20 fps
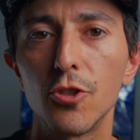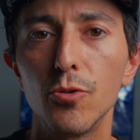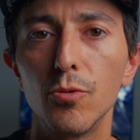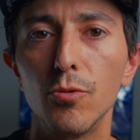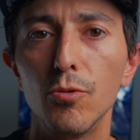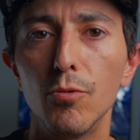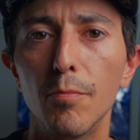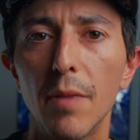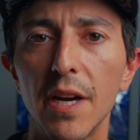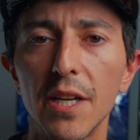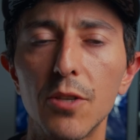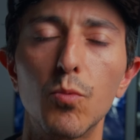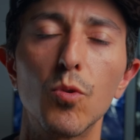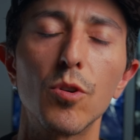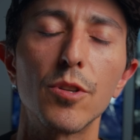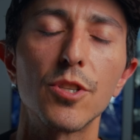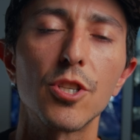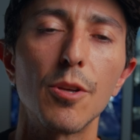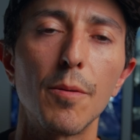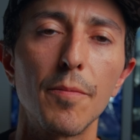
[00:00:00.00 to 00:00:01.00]
You might
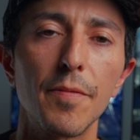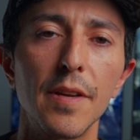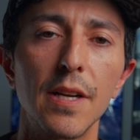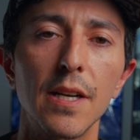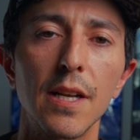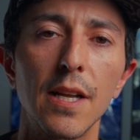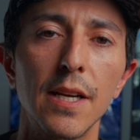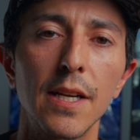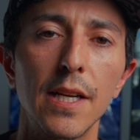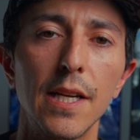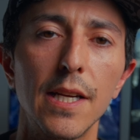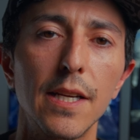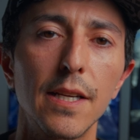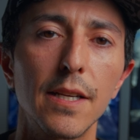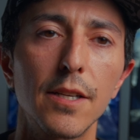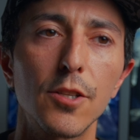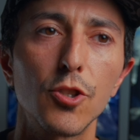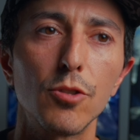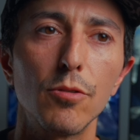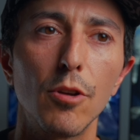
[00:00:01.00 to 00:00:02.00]
want something like
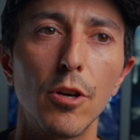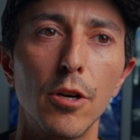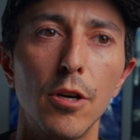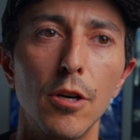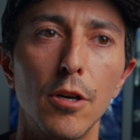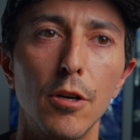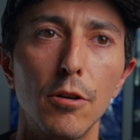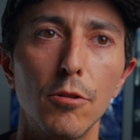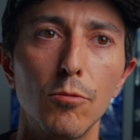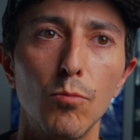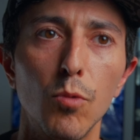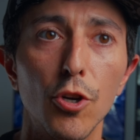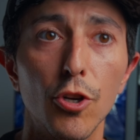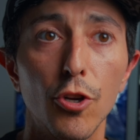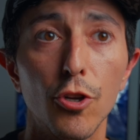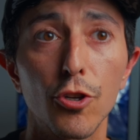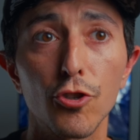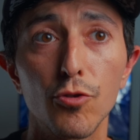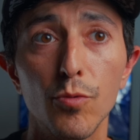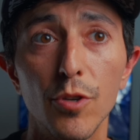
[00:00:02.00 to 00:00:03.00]

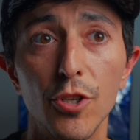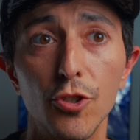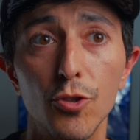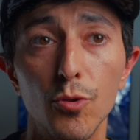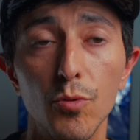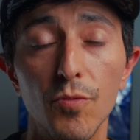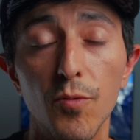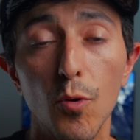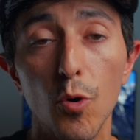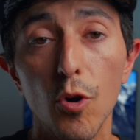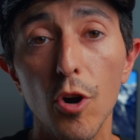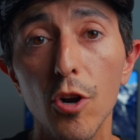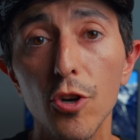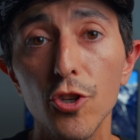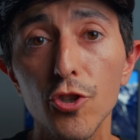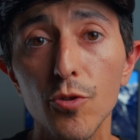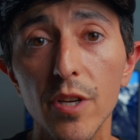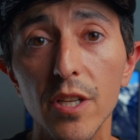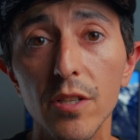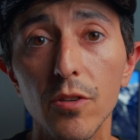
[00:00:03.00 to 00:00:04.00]
100 to
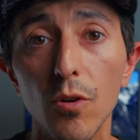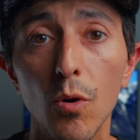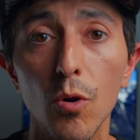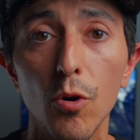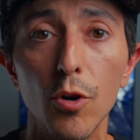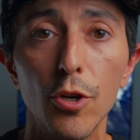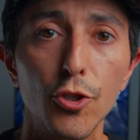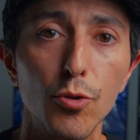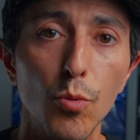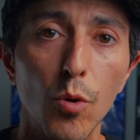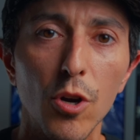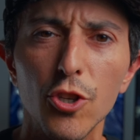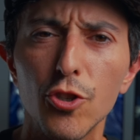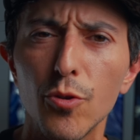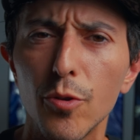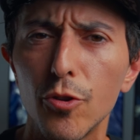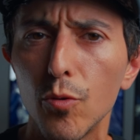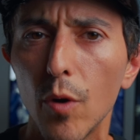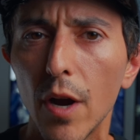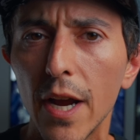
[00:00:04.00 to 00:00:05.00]
400 or a
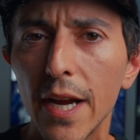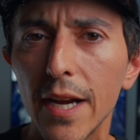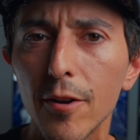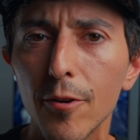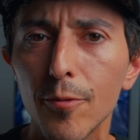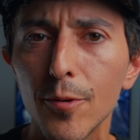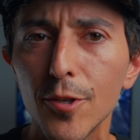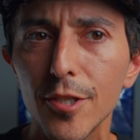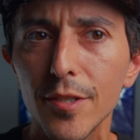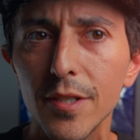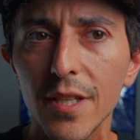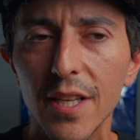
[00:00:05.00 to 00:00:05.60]
200 to 800.